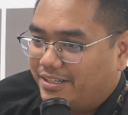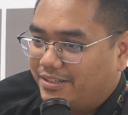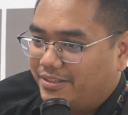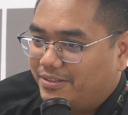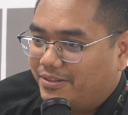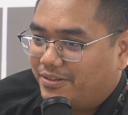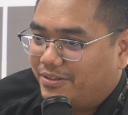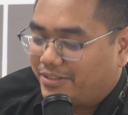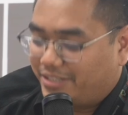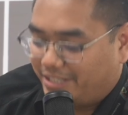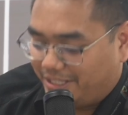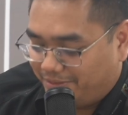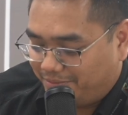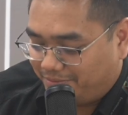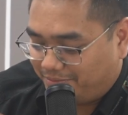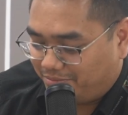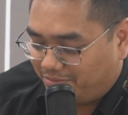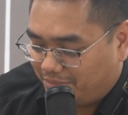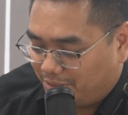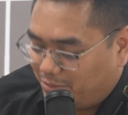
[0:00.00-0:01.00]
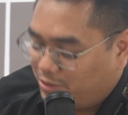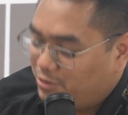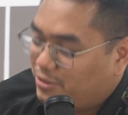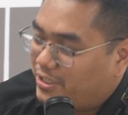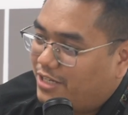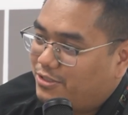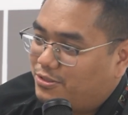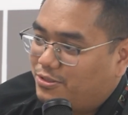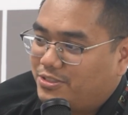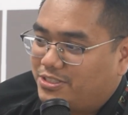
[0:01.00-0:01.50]
Okay, maybe you
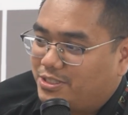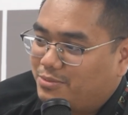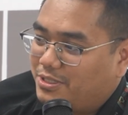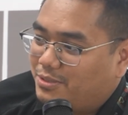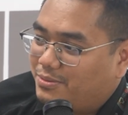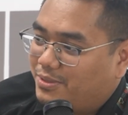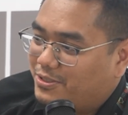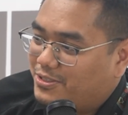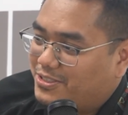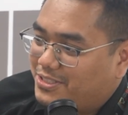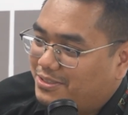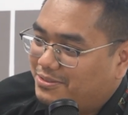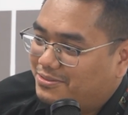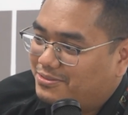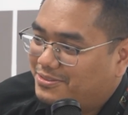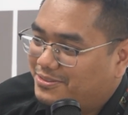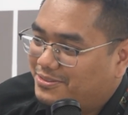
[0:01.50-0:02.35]
can introduce a bit about yourself.